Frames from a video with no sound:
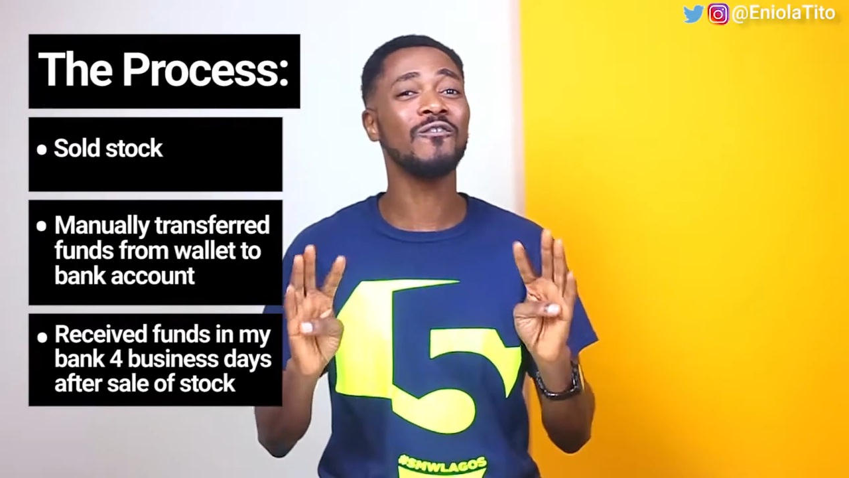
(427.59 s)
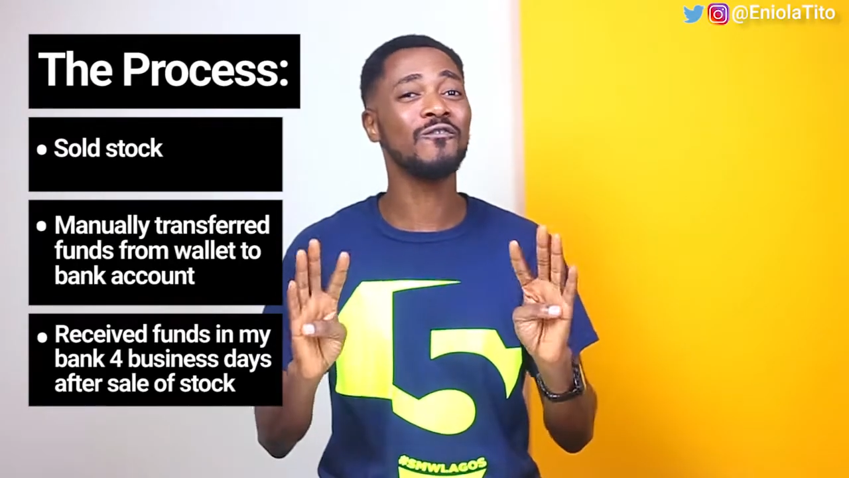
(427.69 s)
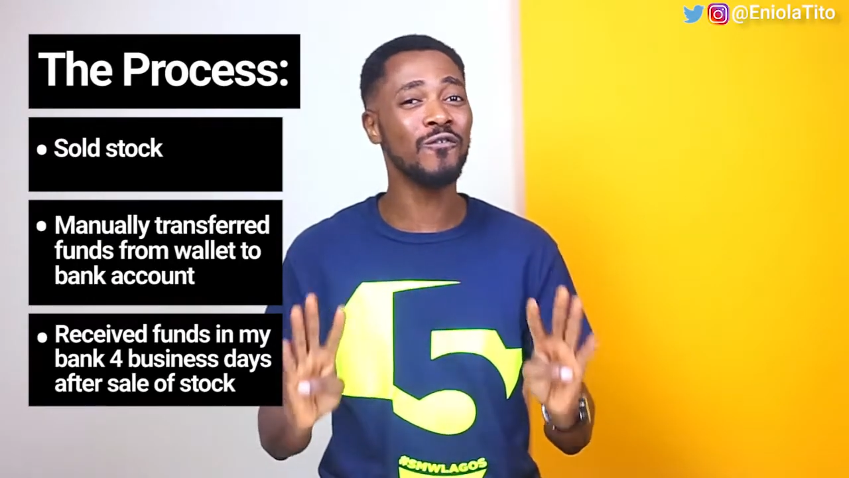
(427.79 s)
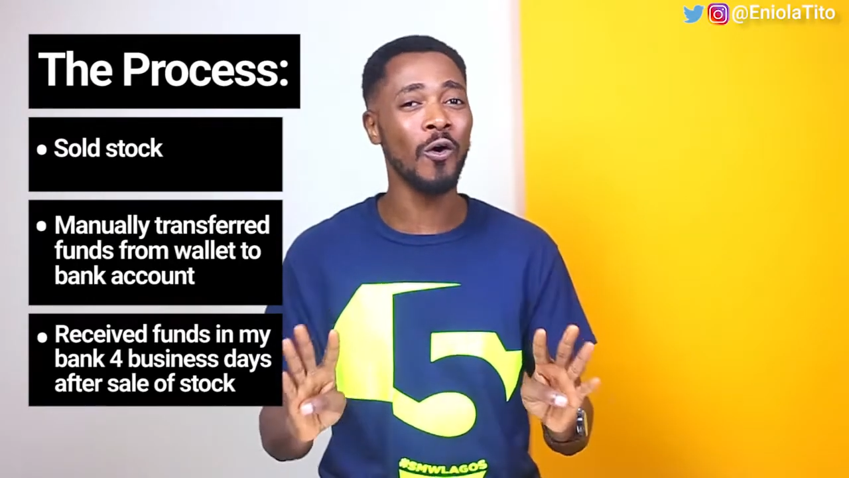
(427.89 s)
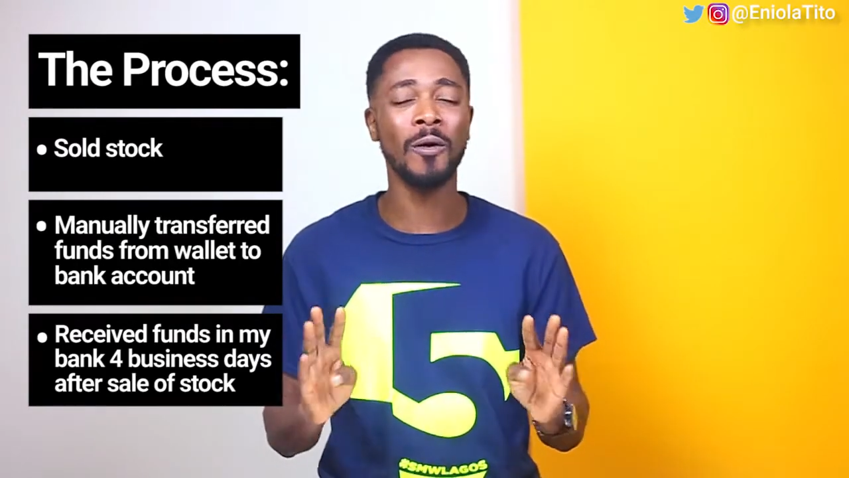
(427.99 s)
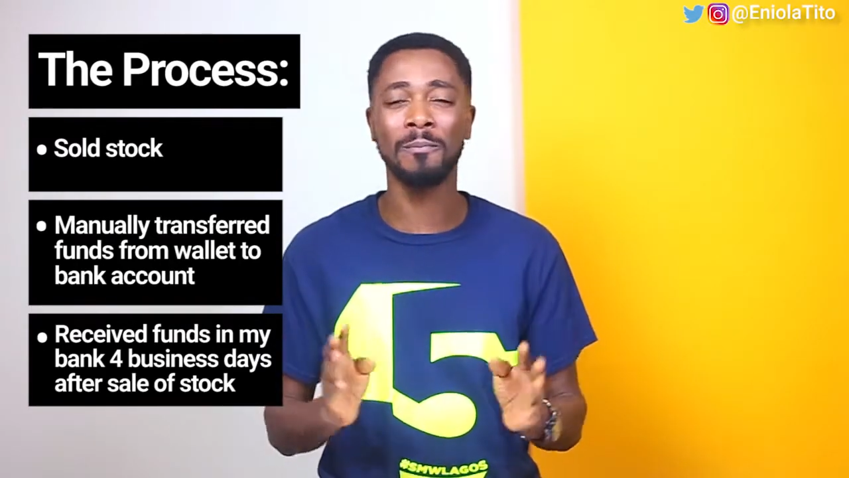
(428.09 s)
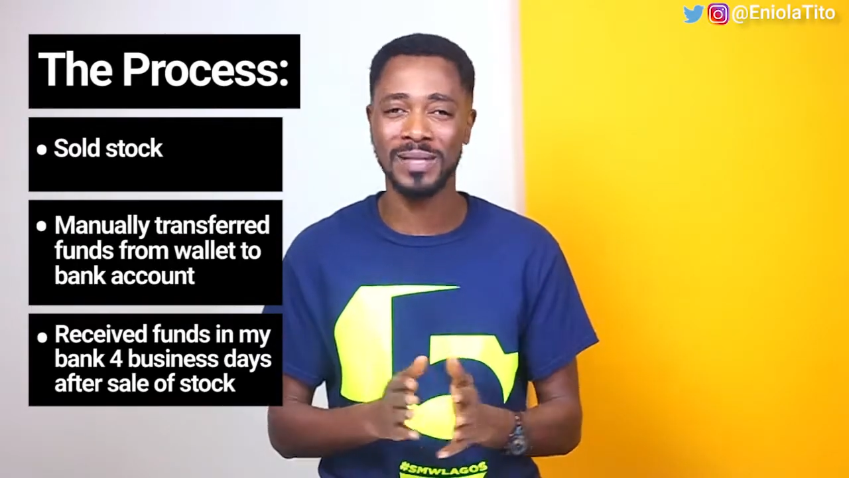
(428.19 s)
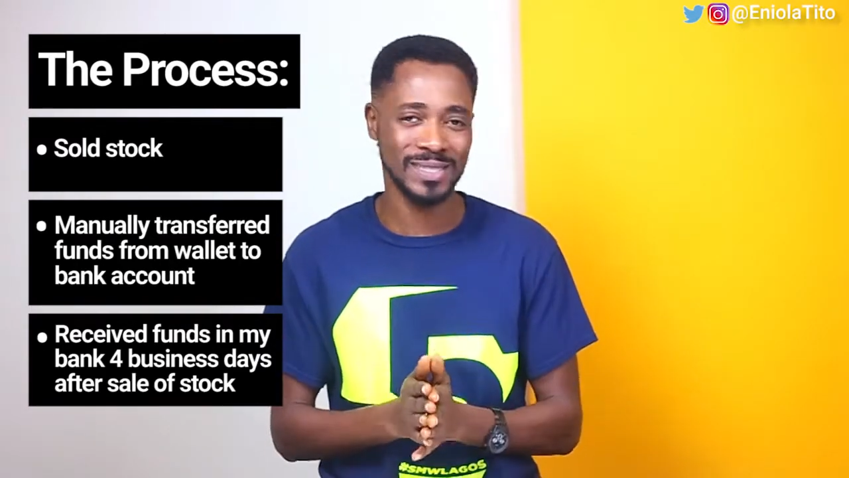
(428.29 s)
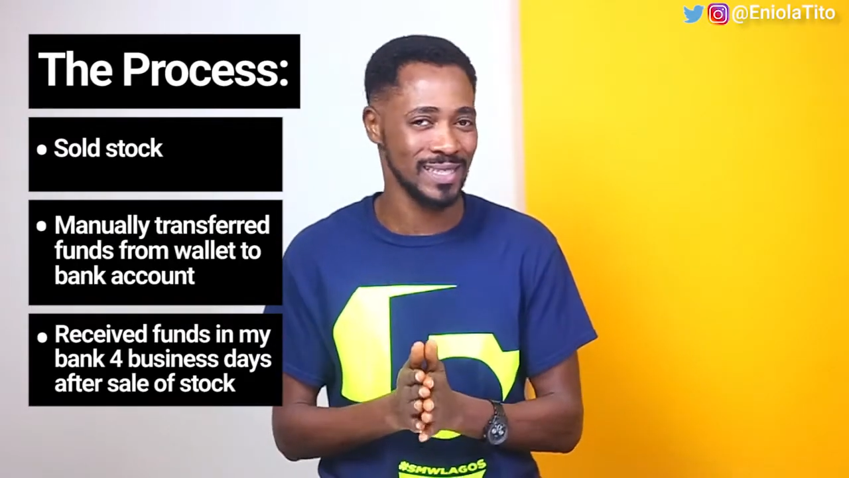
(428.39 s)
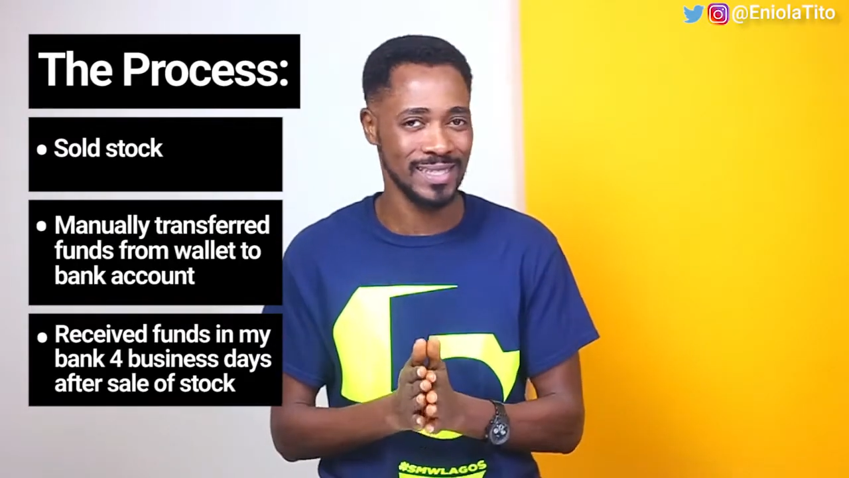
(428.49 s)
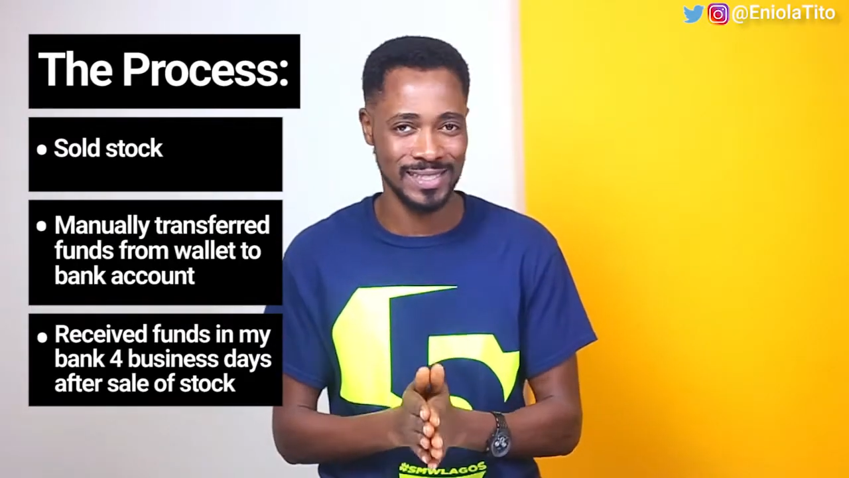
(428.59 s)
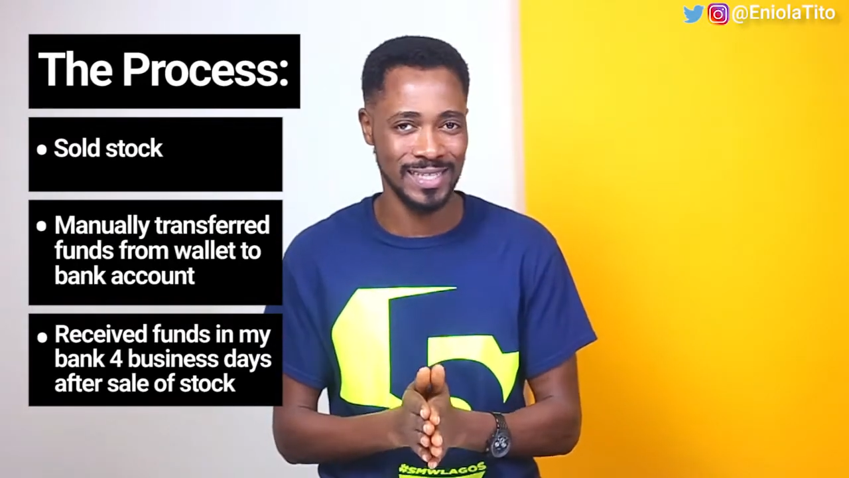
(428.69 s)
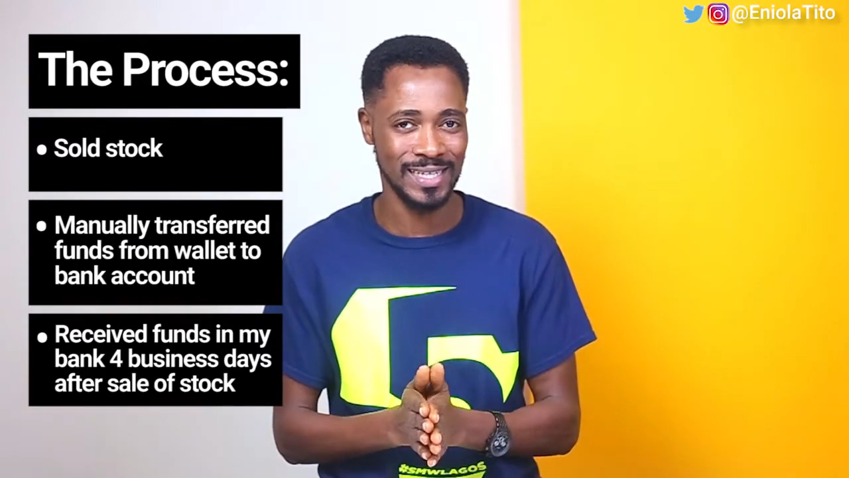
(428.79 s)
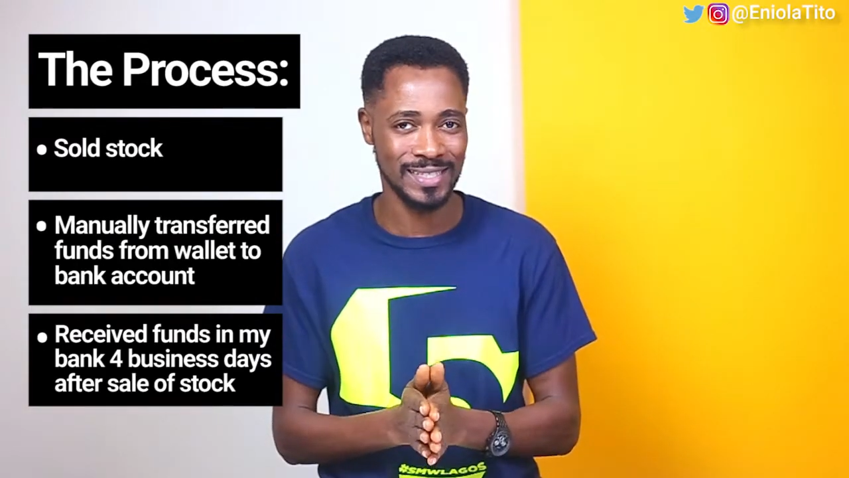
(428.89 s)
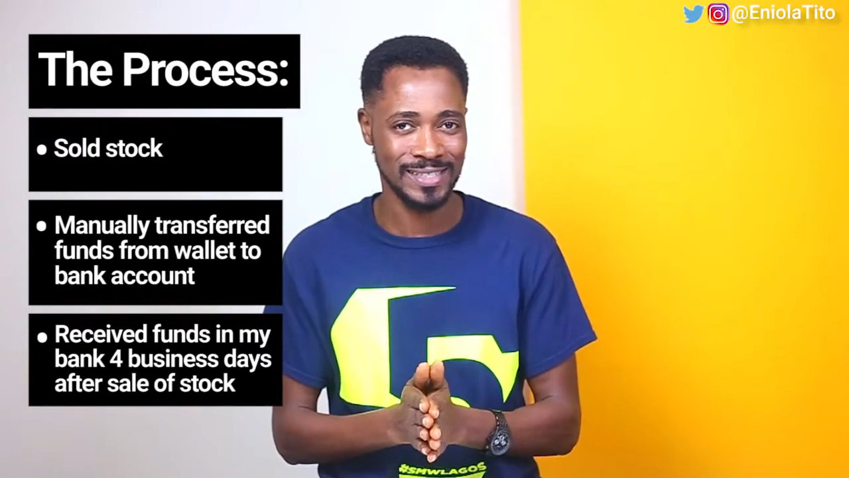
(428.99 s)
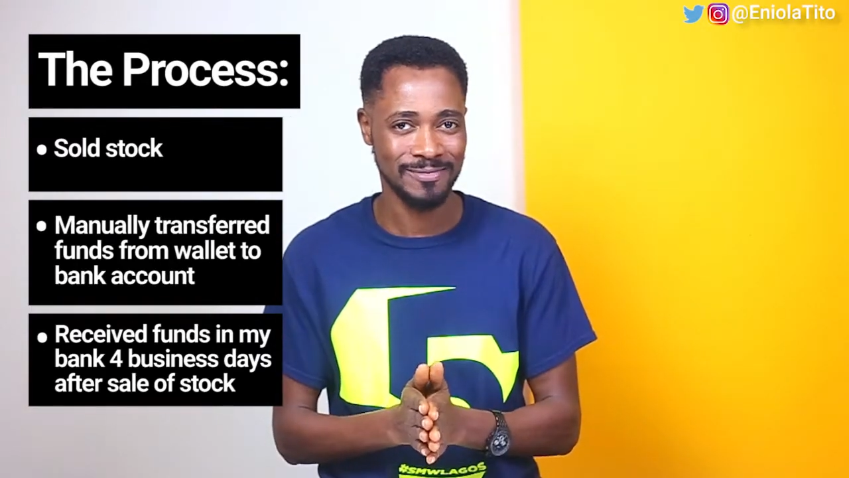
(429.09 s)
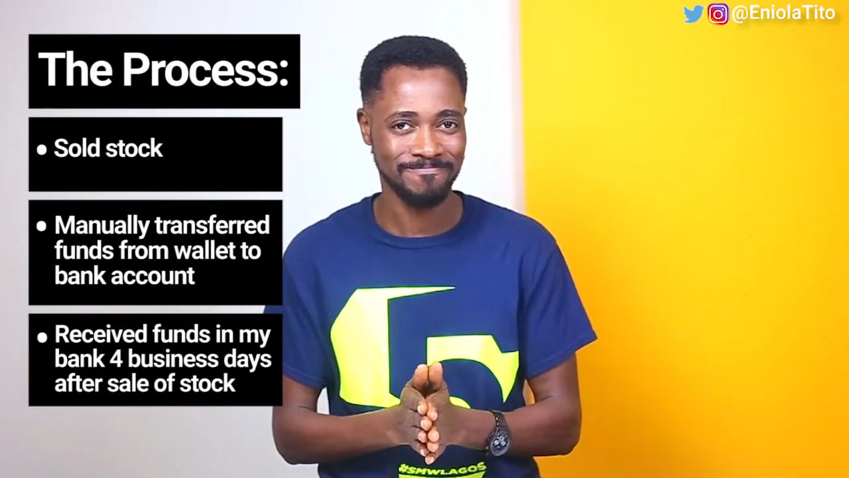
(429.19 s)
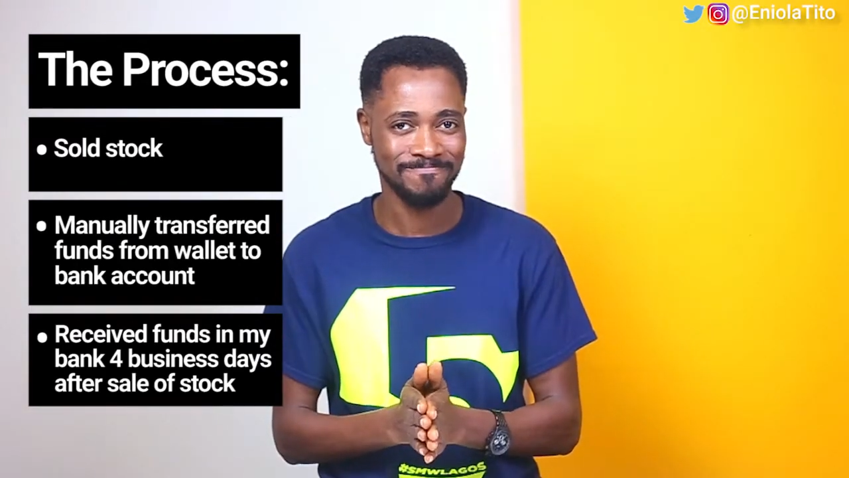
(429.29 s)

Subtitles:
4 business days.